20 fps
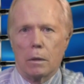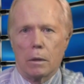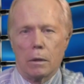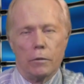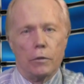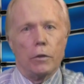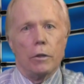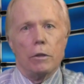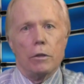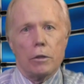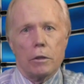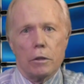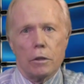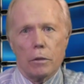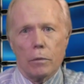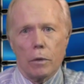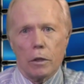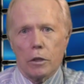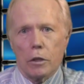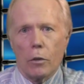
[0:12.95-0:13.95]
Confused as
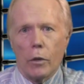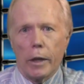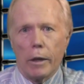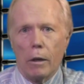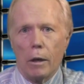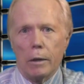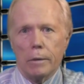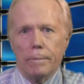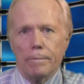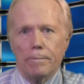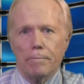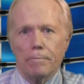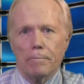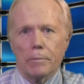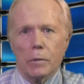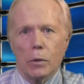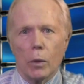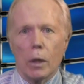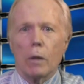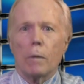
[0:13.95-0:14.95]
to what's going on?
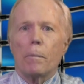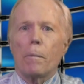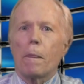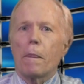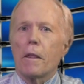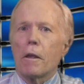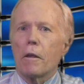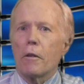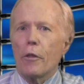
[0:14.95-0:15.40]
Well,